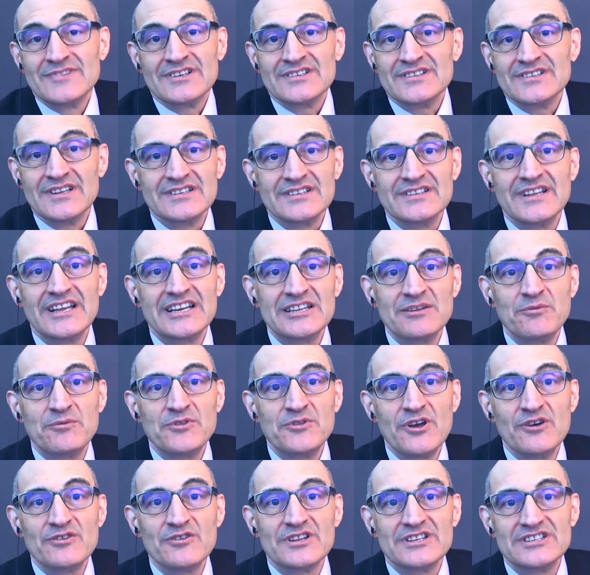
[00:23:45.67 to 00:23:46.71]
Letting them
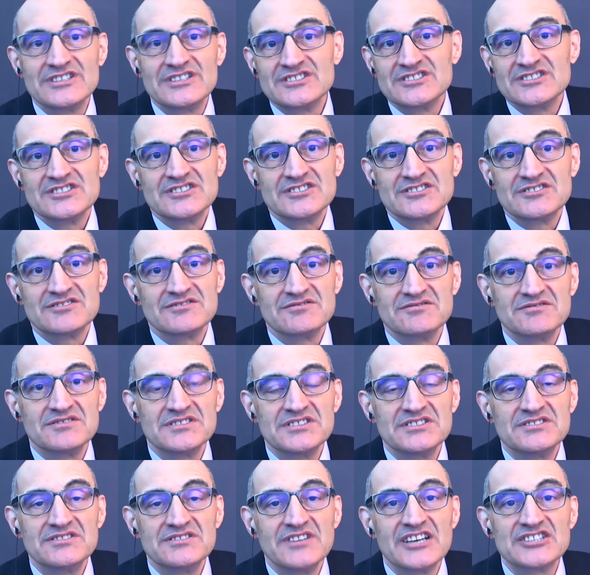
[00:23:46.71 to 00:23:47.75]
know that this is
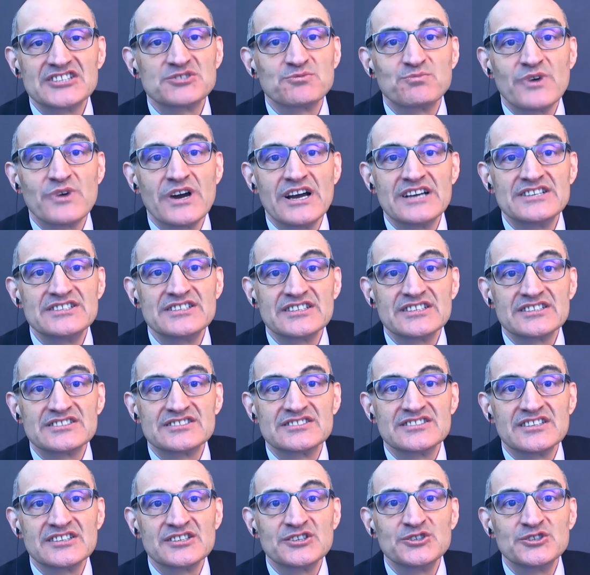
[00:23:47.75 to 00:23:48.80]
not surprising.
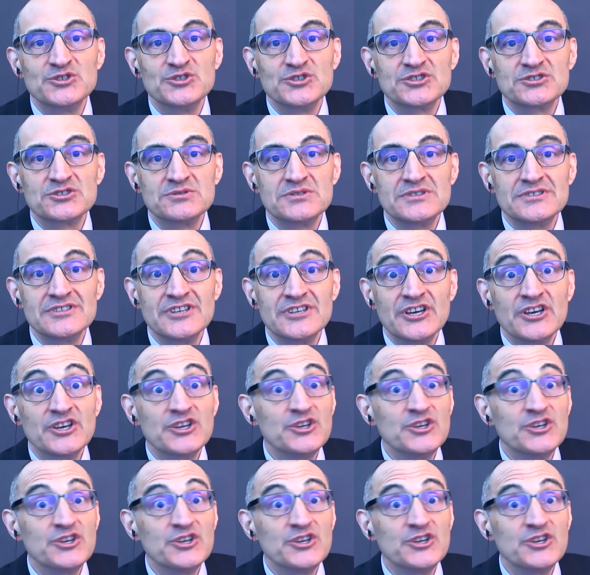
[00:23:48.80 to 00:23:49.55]
It's not unusual.